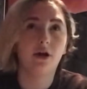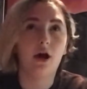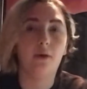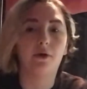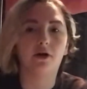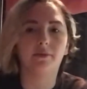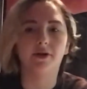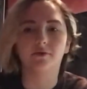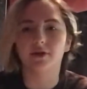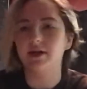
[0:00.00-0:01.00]

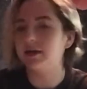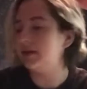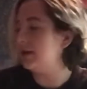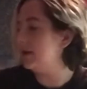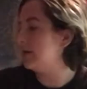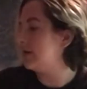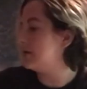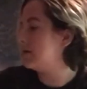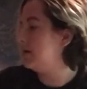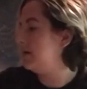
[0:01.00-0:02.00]
apartment related
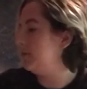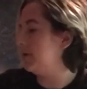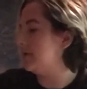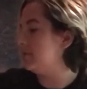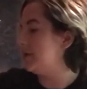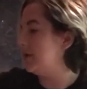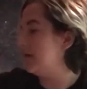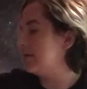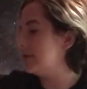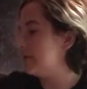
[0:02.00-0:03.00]
things because Mia
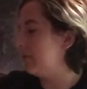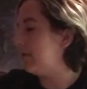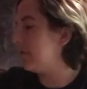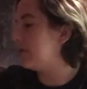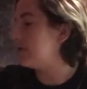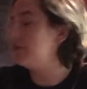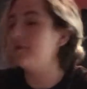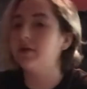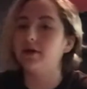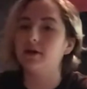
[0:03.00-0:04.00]
and some of my friends are
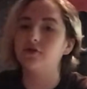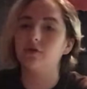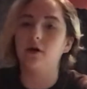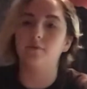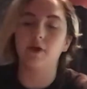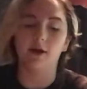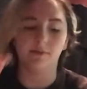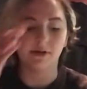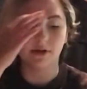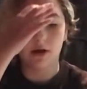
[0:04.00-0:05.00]
moving into an
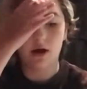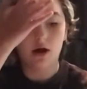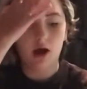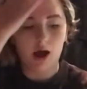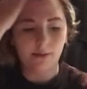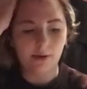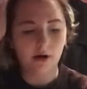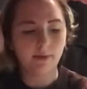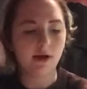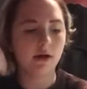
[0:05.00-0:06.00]
off-campus
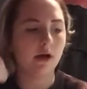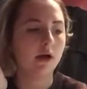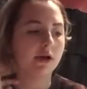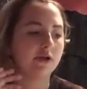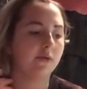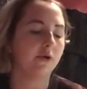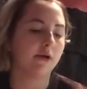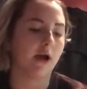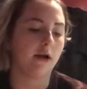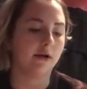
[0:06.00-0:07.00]
apartment, so I'm going
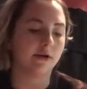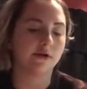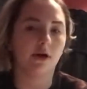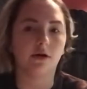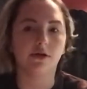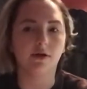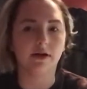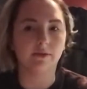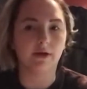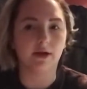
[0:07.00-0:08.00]
to kind of talk to you guys
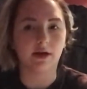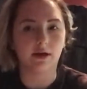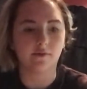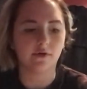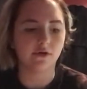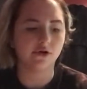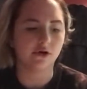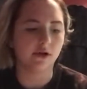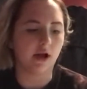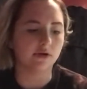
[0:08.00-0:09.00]
about like getting furniture
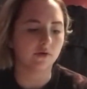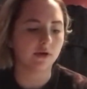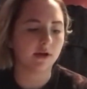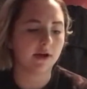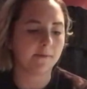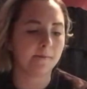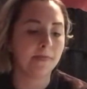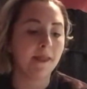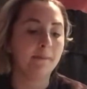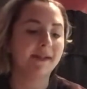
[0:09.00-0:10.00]
and that sort of thing.
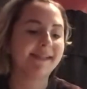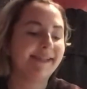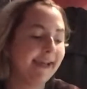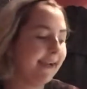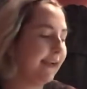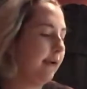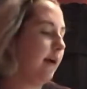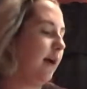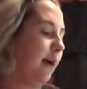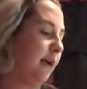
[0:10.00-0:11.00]
But today
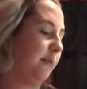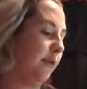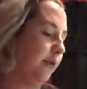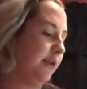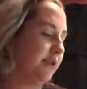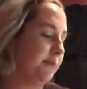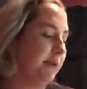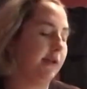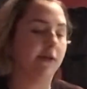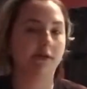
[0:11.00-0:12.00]
I'm going to
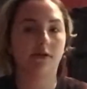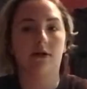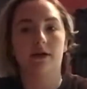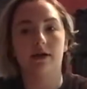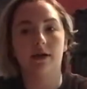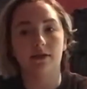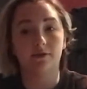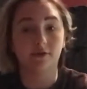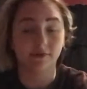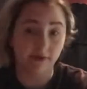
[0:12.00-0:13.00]
be starting the
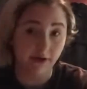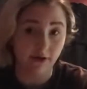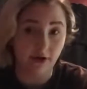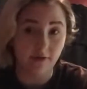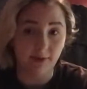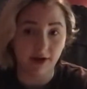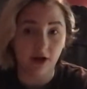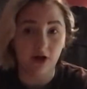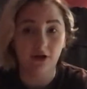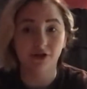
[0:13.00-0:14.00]
first video of my
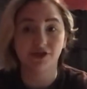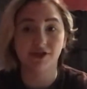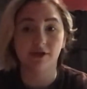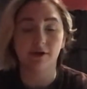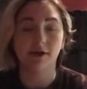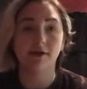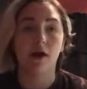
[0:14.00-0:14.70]
college series.